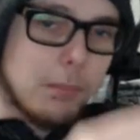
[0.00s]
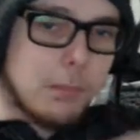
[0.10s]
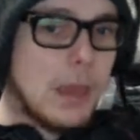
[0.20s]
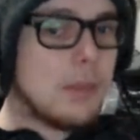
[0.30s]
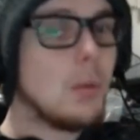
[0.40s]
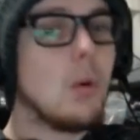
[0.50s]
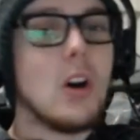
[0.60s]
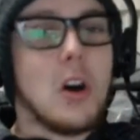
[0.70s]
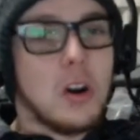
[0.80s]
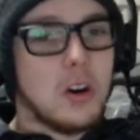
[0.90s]

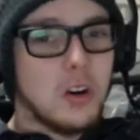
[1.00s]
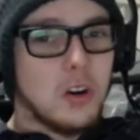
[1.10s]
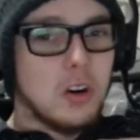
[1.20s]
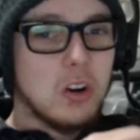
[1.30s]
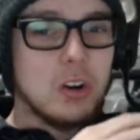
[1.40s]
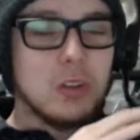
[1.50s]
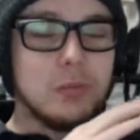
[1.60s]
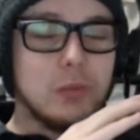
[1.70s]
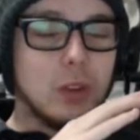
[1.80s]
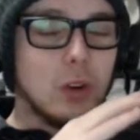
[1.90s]
paperwork or
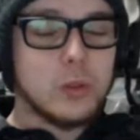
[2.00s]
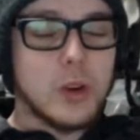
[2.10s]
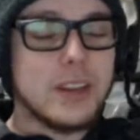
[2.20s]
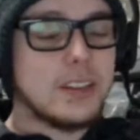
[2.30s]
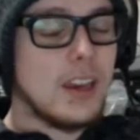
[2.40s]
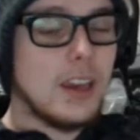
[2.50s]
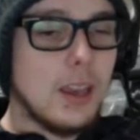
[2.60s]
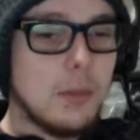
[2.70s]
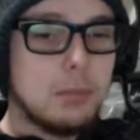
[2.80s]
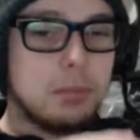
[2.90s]
red
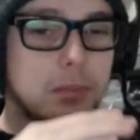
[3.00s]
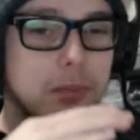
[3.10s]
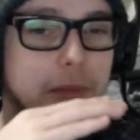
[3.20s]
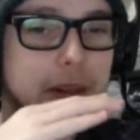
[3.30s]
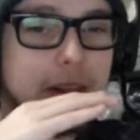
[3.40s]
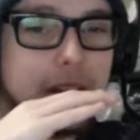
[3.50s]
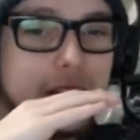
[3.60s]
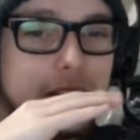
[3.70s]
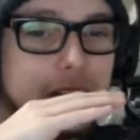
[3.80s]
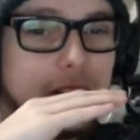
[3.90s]
tape,
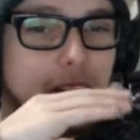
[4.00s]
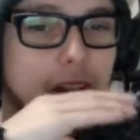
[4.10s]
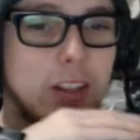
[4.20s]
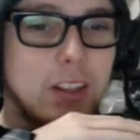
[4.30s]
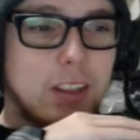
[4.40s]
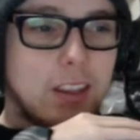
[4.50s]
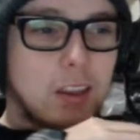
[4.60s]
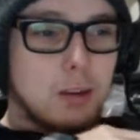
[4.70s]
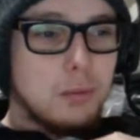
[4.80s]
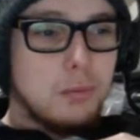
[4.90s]

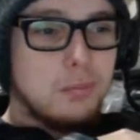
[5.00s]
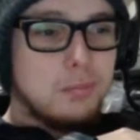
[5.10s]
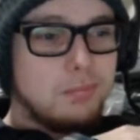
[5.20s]
kind of